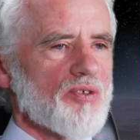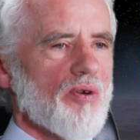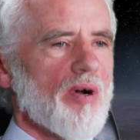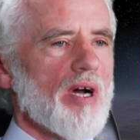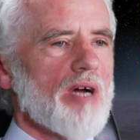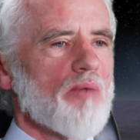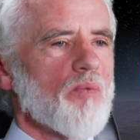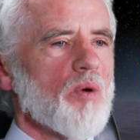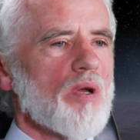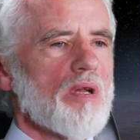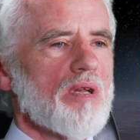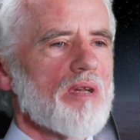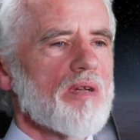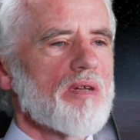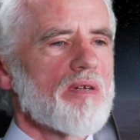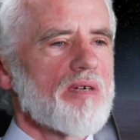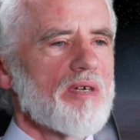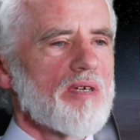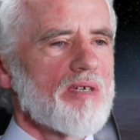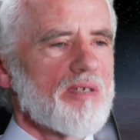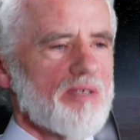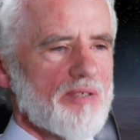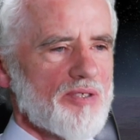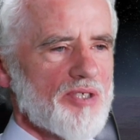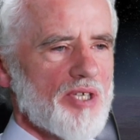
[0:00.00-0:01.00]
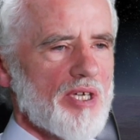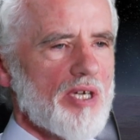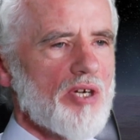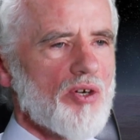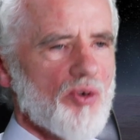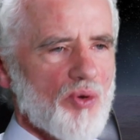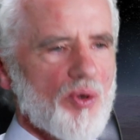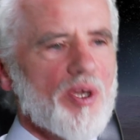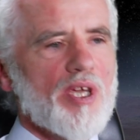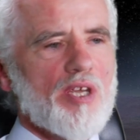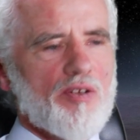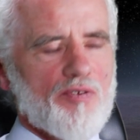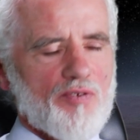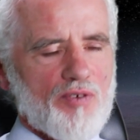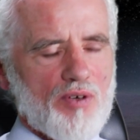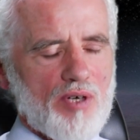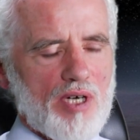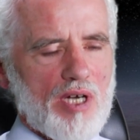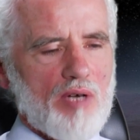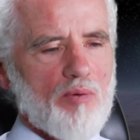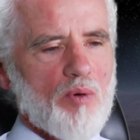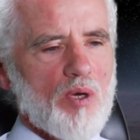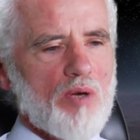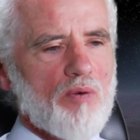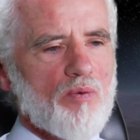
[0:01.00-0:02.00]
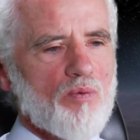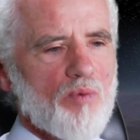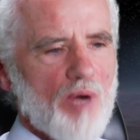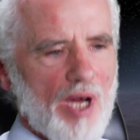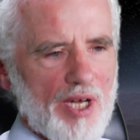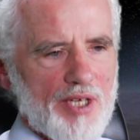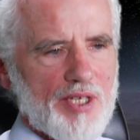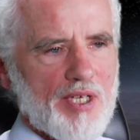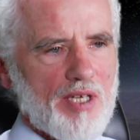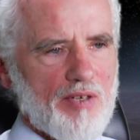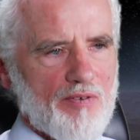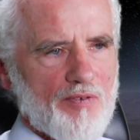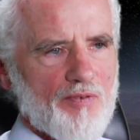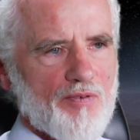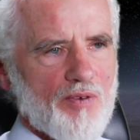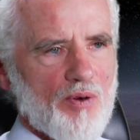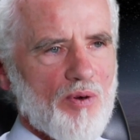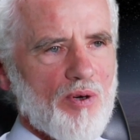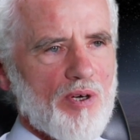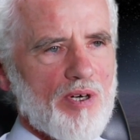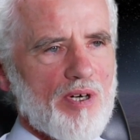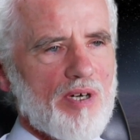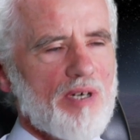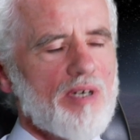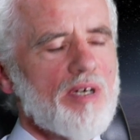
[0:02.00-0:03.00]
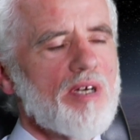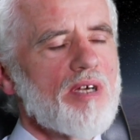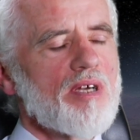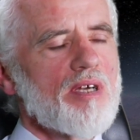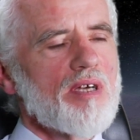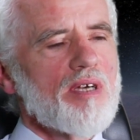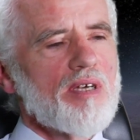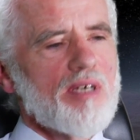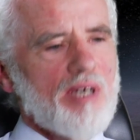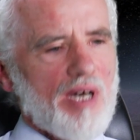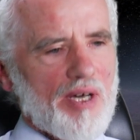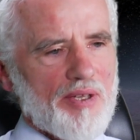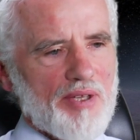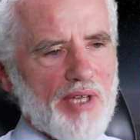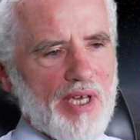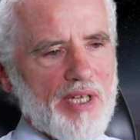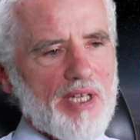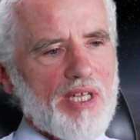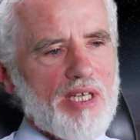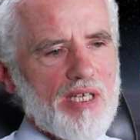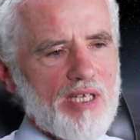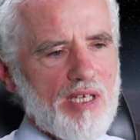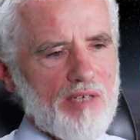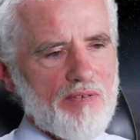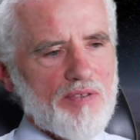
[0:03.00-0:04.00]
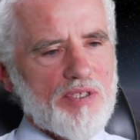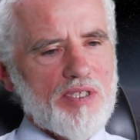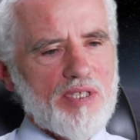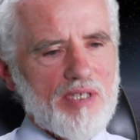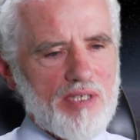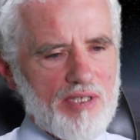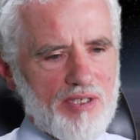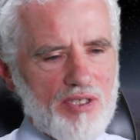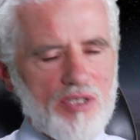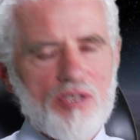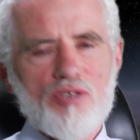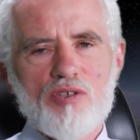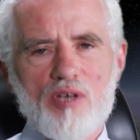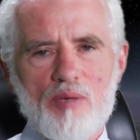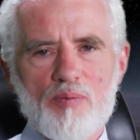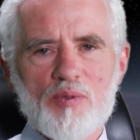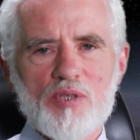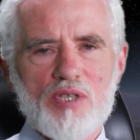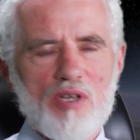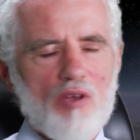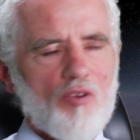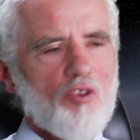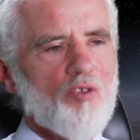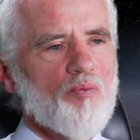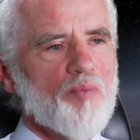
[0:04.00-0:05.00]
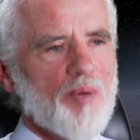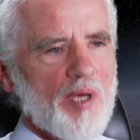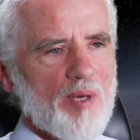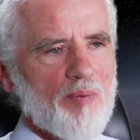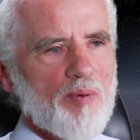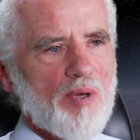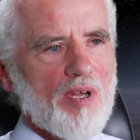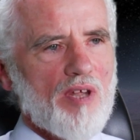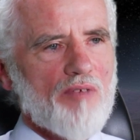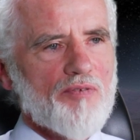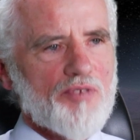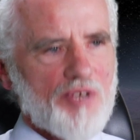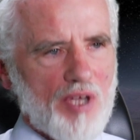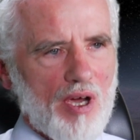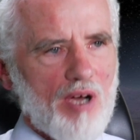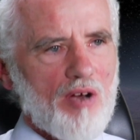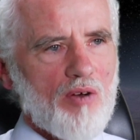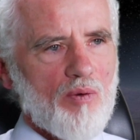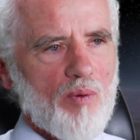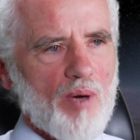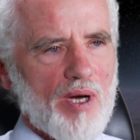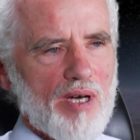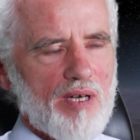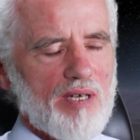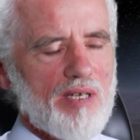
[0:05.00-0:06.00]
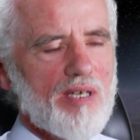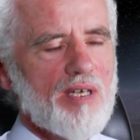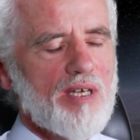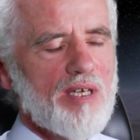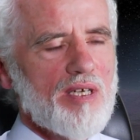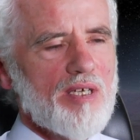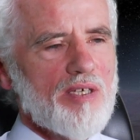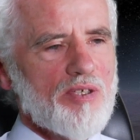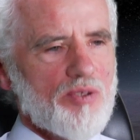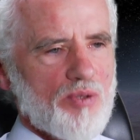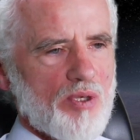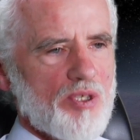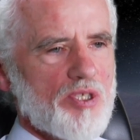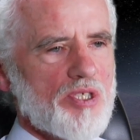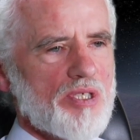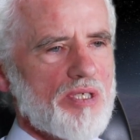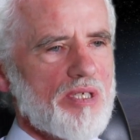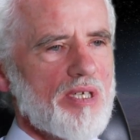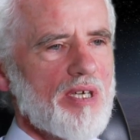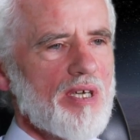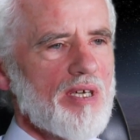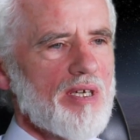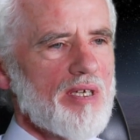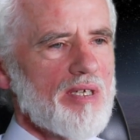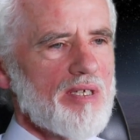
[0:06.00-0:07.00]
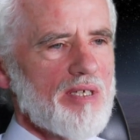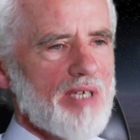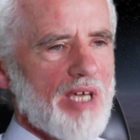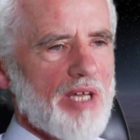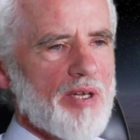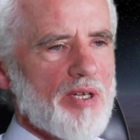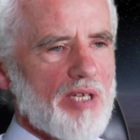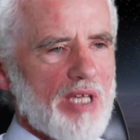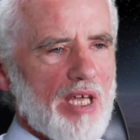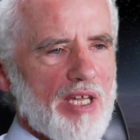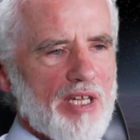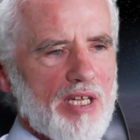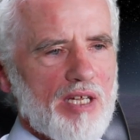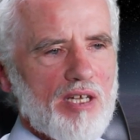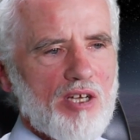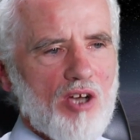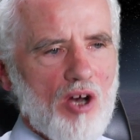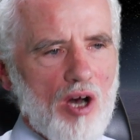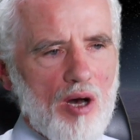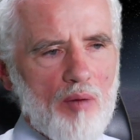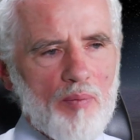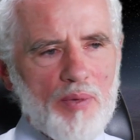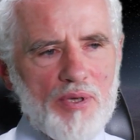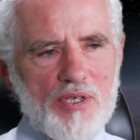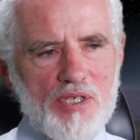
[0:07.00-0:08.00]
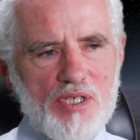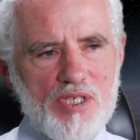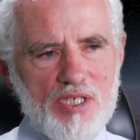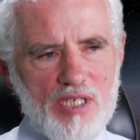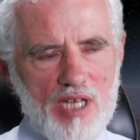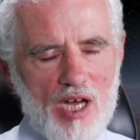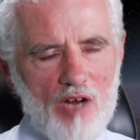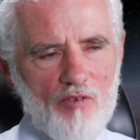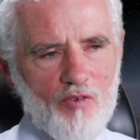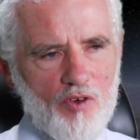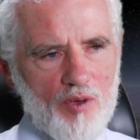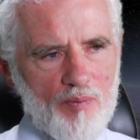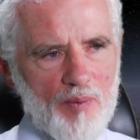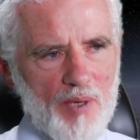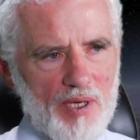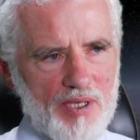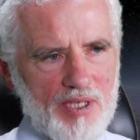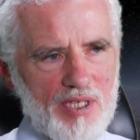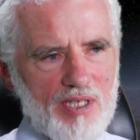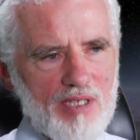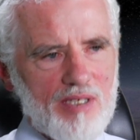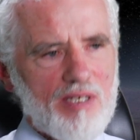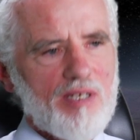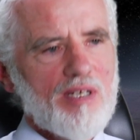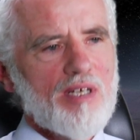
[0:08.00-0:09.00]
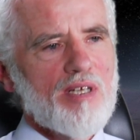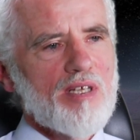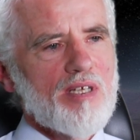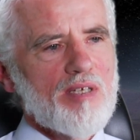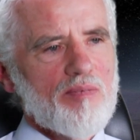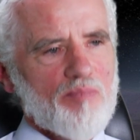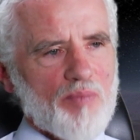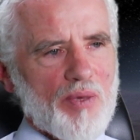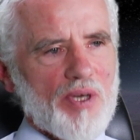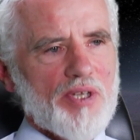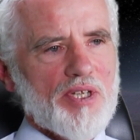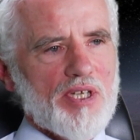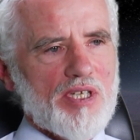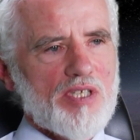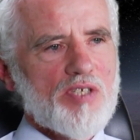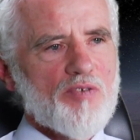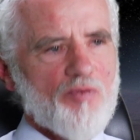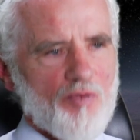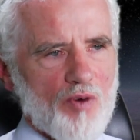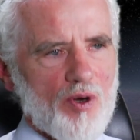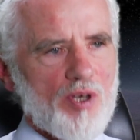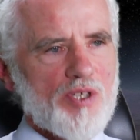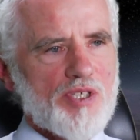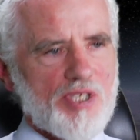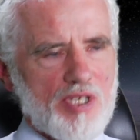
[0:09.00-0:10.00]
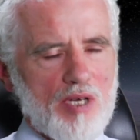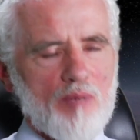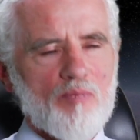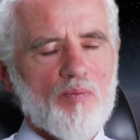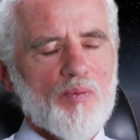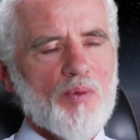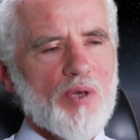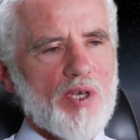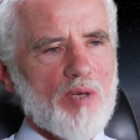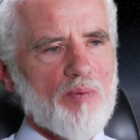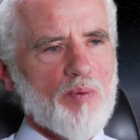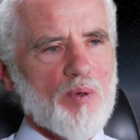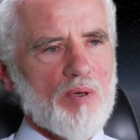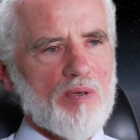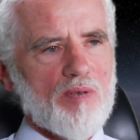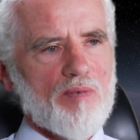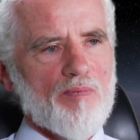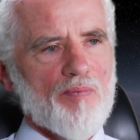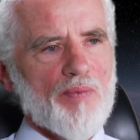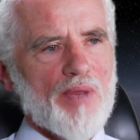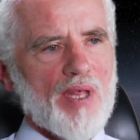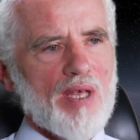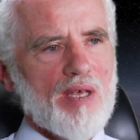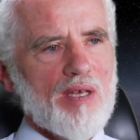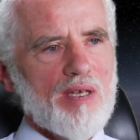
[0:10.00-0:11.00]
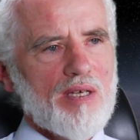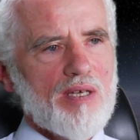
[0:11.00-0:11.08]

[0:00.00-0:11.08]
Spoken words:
so I will decree it for, I will write it for, and then He gives the description of the people of taqwa. So it encompasses everybody, but it's for some people.